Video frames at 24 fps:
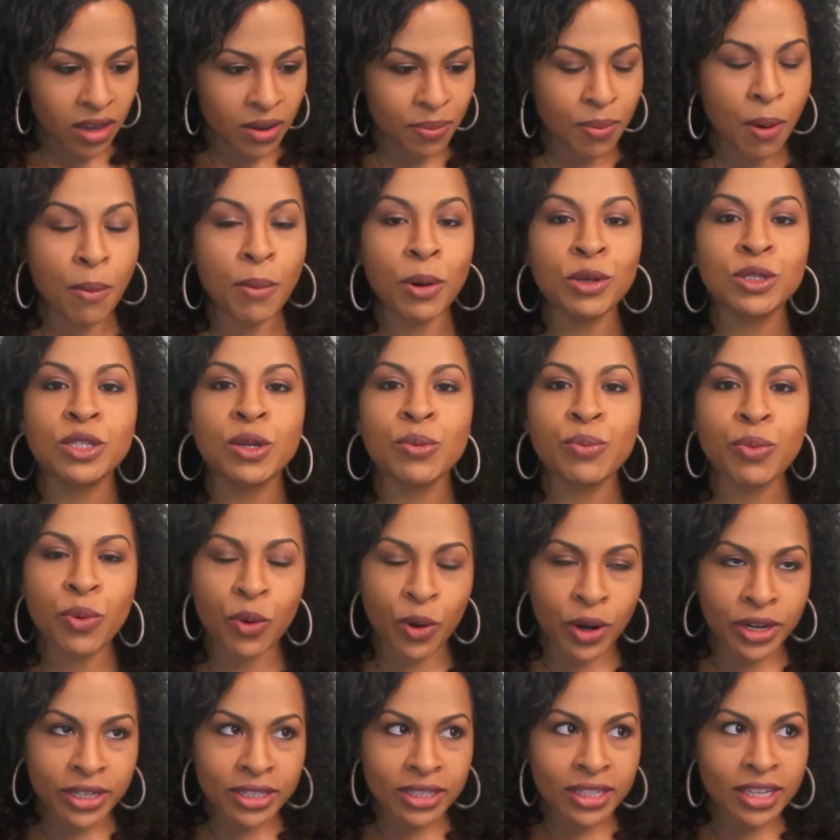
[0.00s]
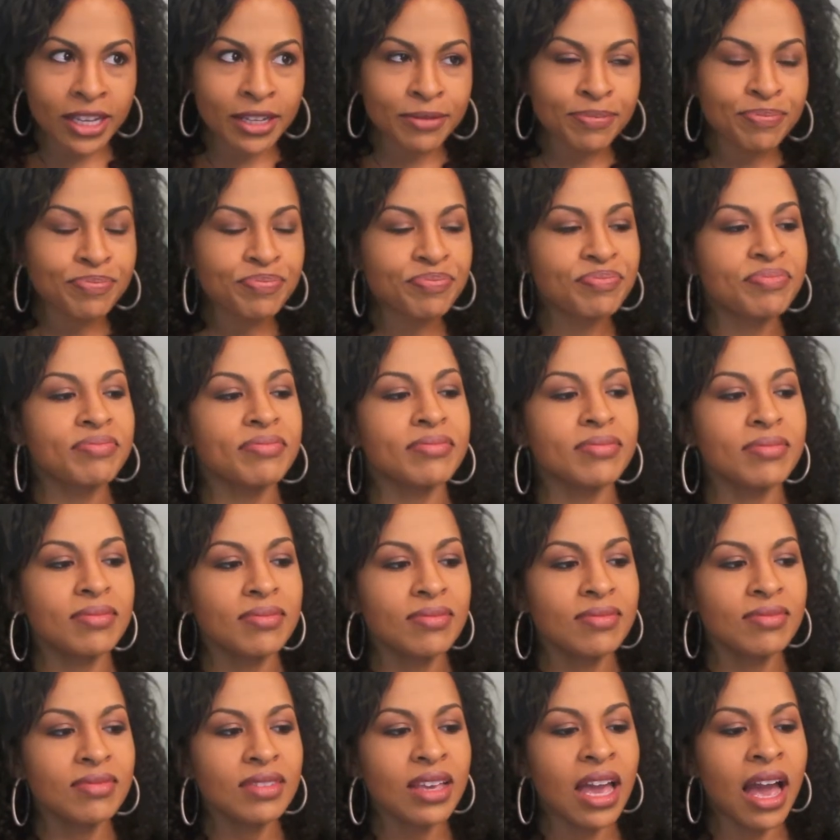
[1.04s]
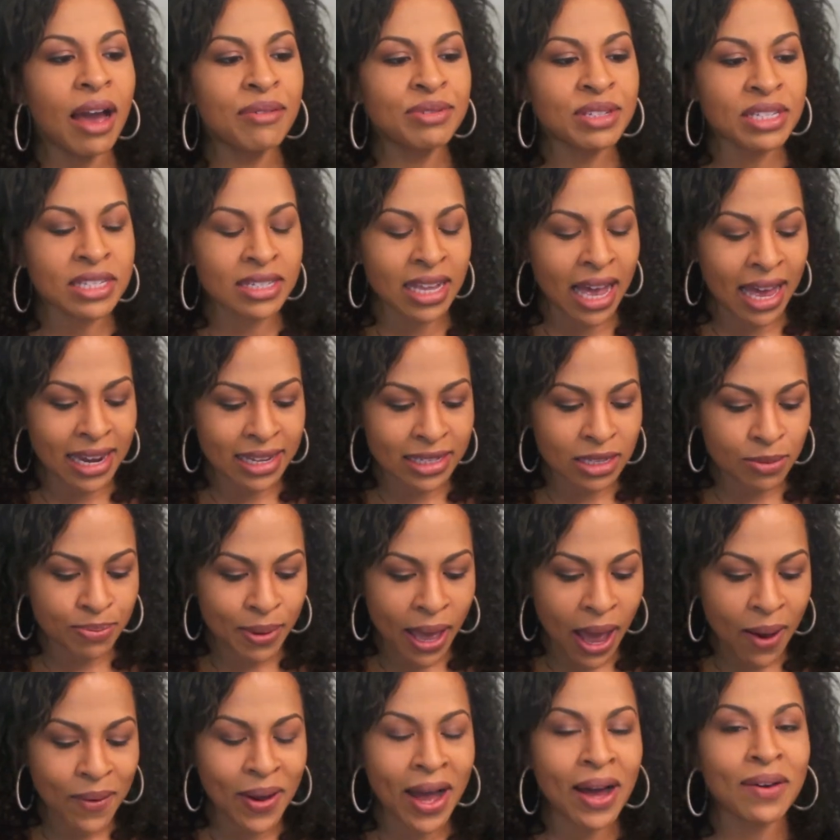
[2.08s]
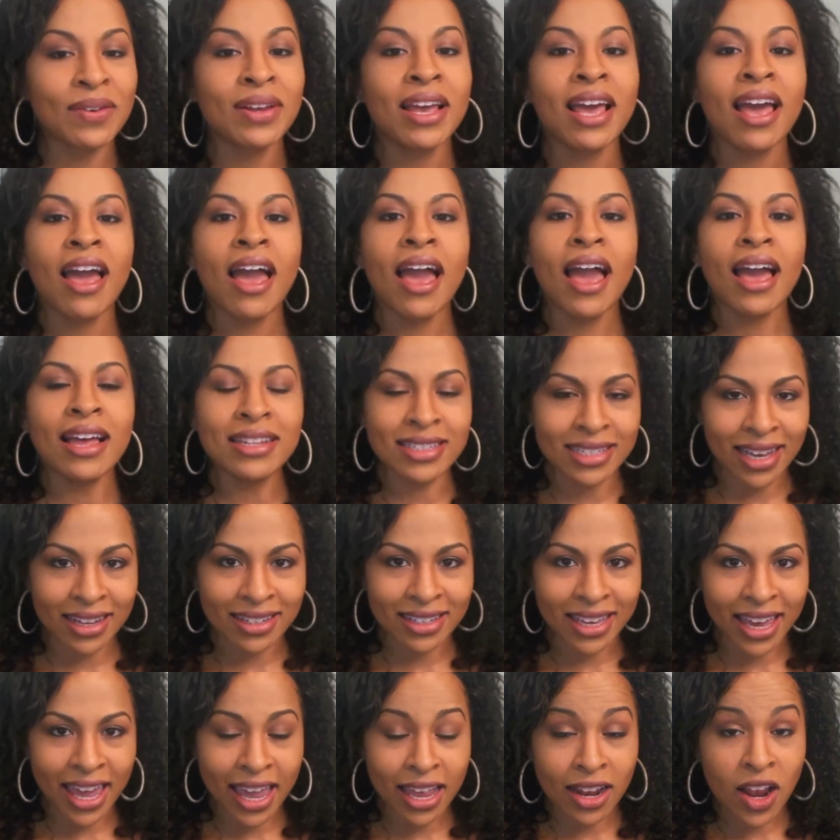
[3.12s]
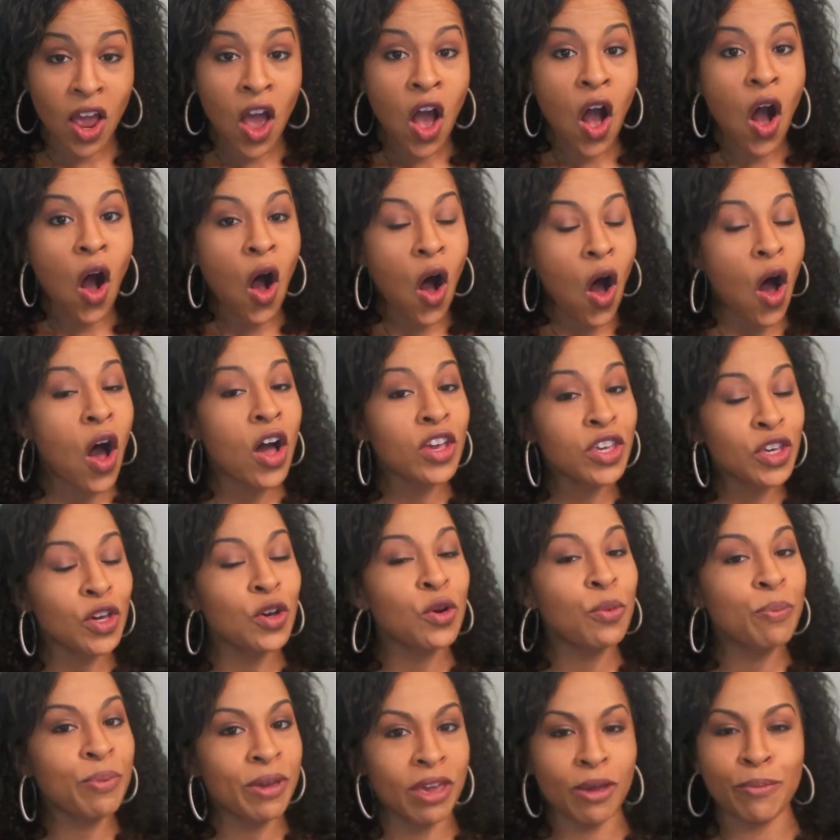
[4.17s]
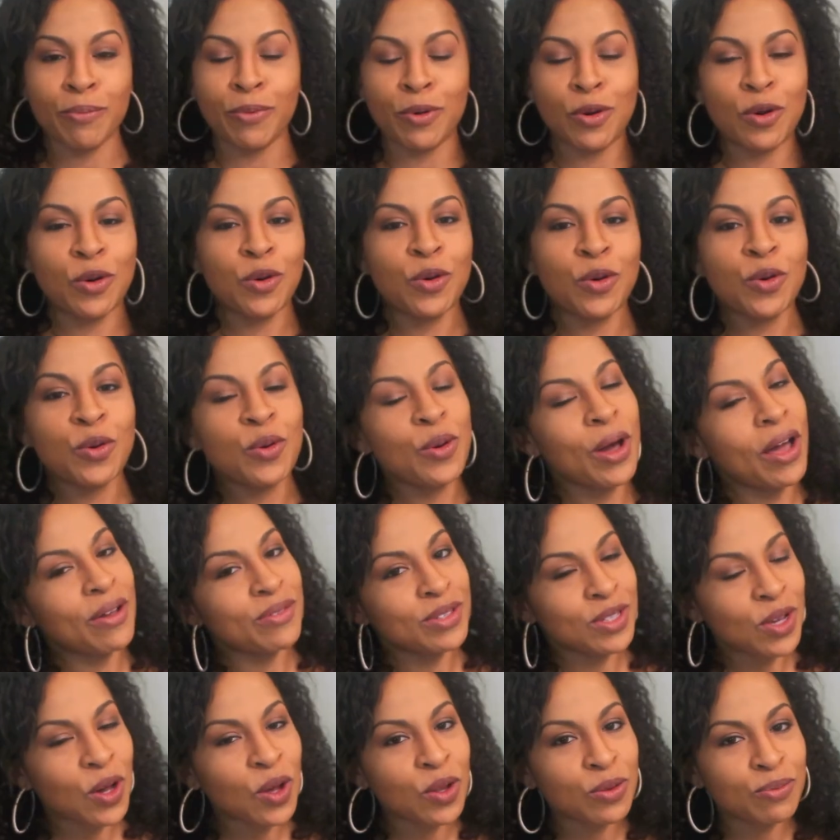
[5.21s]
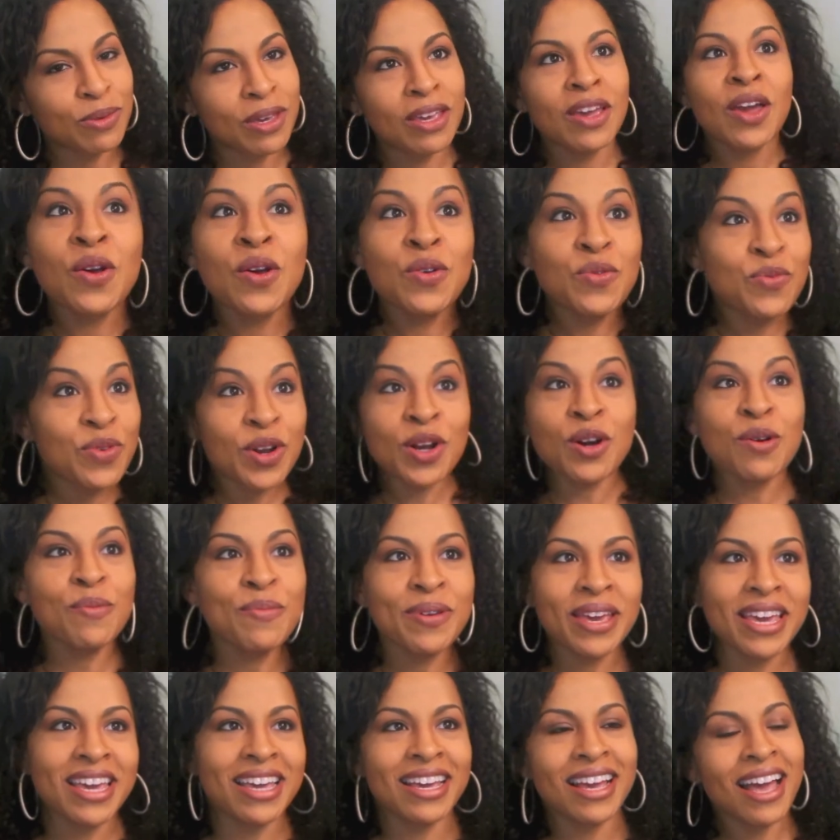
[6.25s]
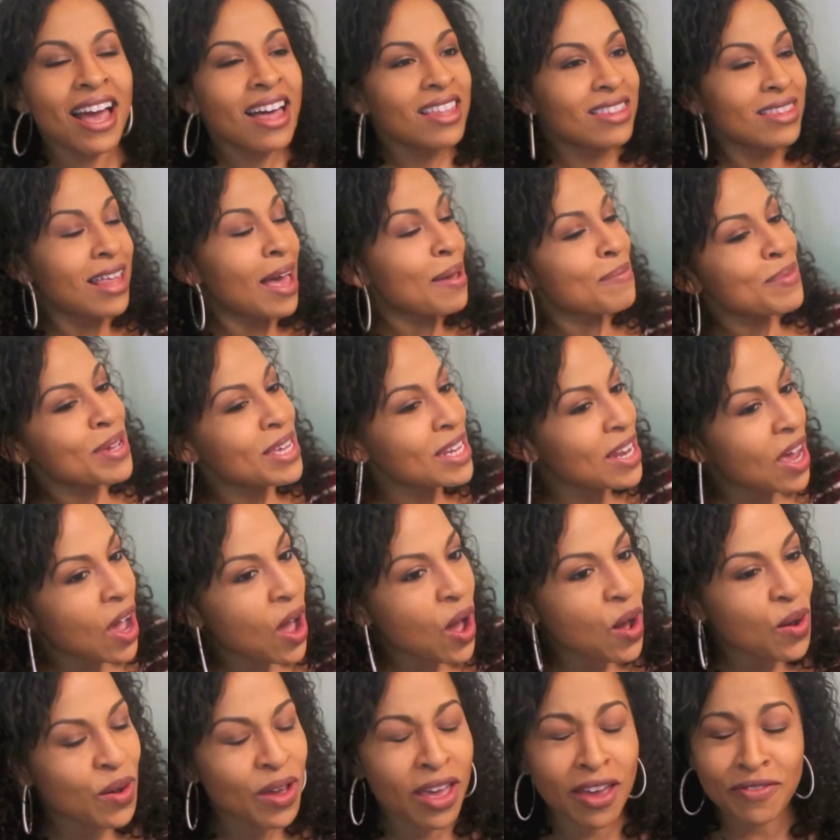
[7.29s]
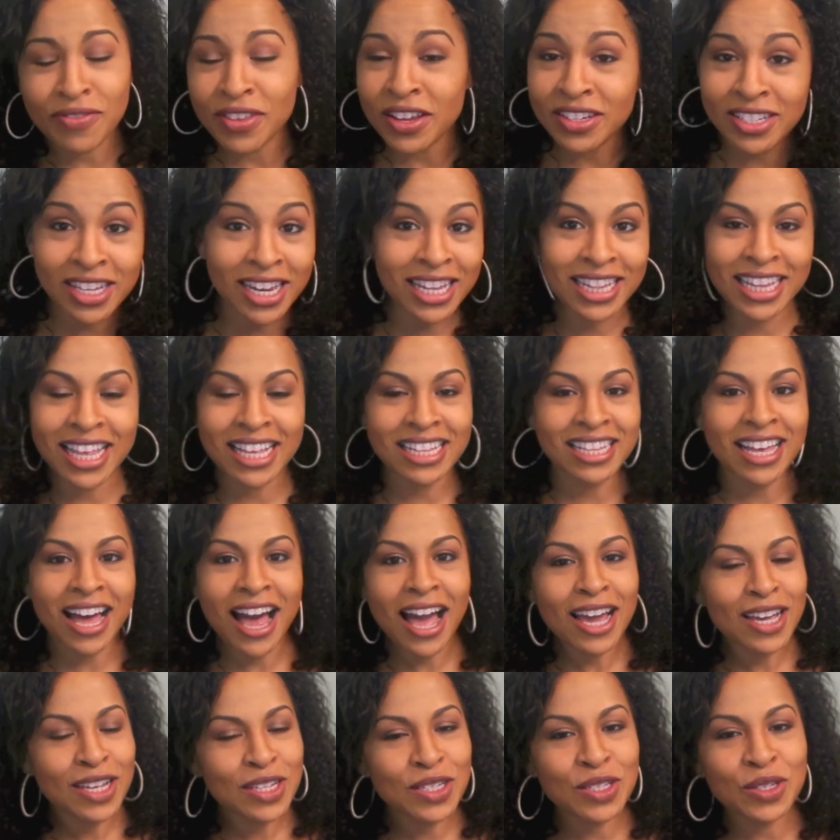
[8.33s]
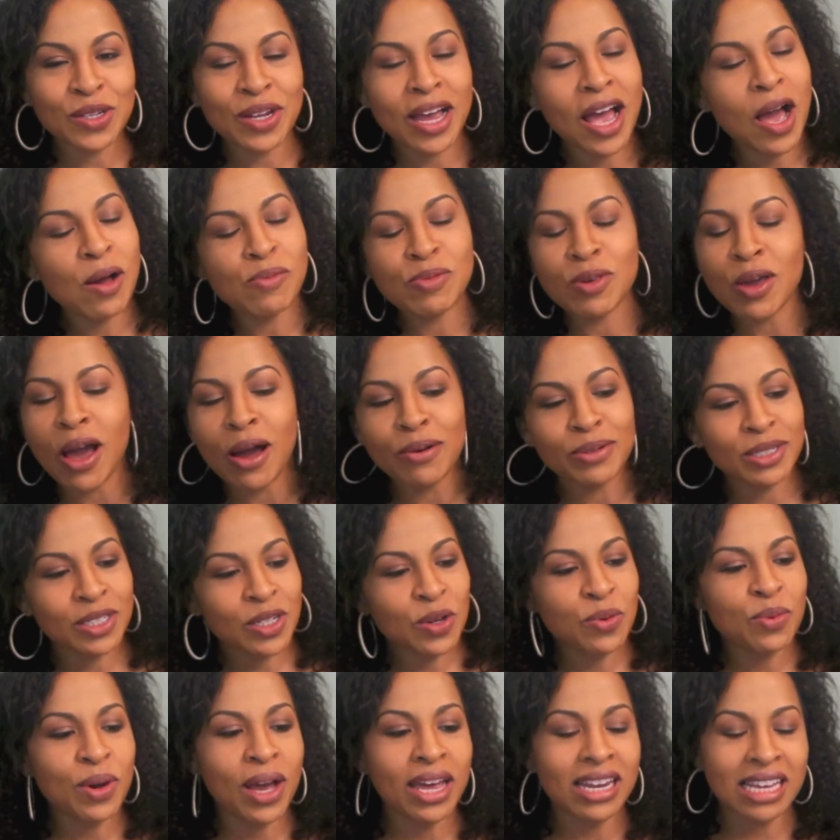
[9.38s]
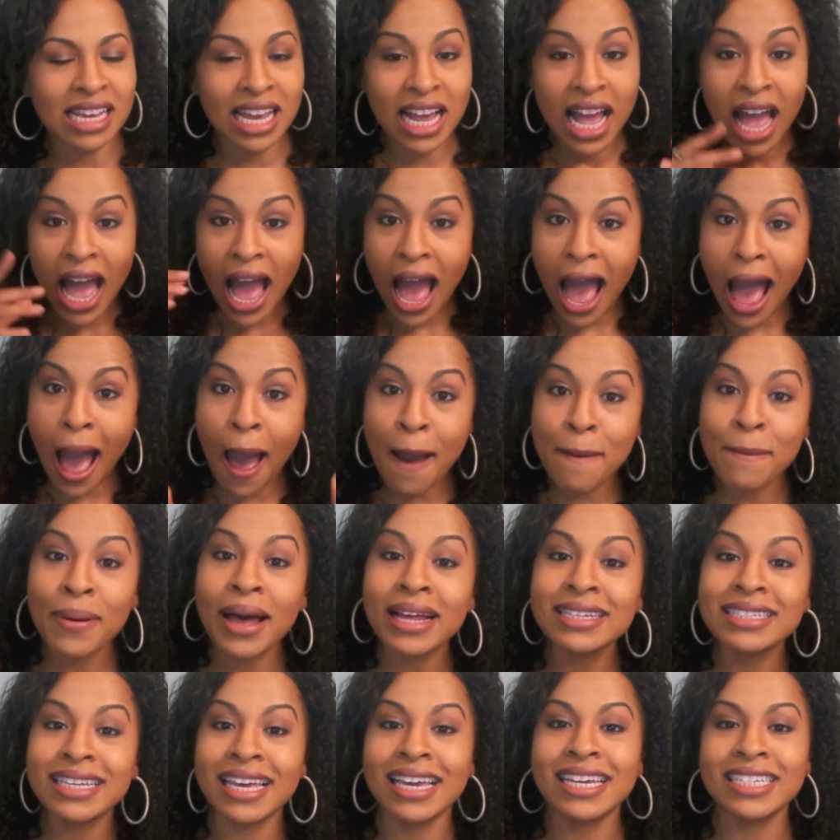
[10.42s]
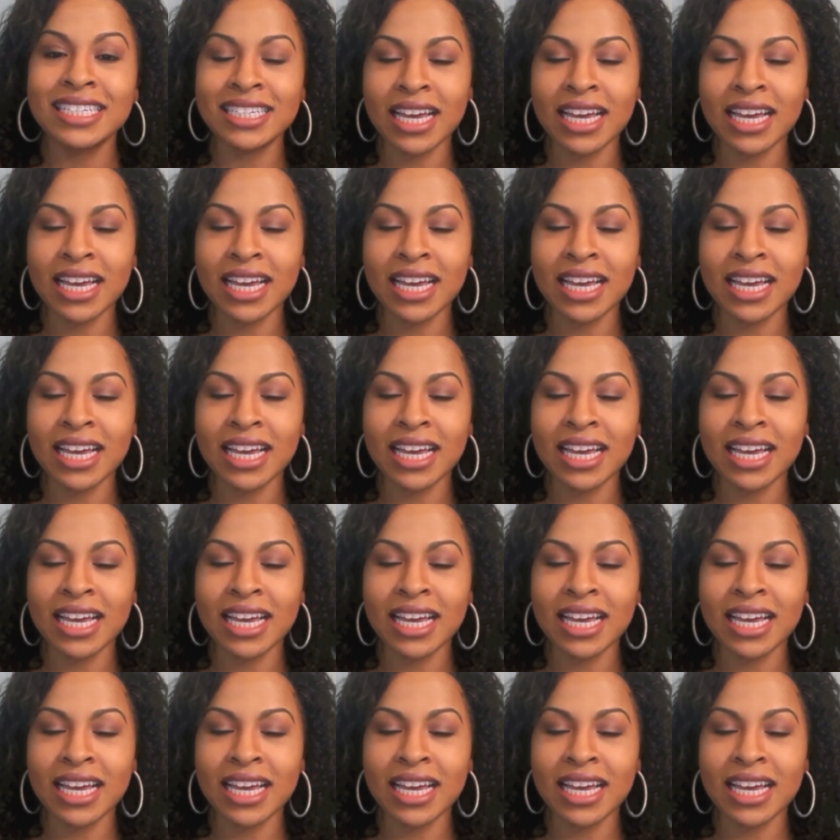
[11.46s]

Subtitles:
but most importantly, I've decided to bow out and delegate. All you people who have told me, Ruby, let me know if there's anything that I can do to help you out with your wedding. I'm about to hit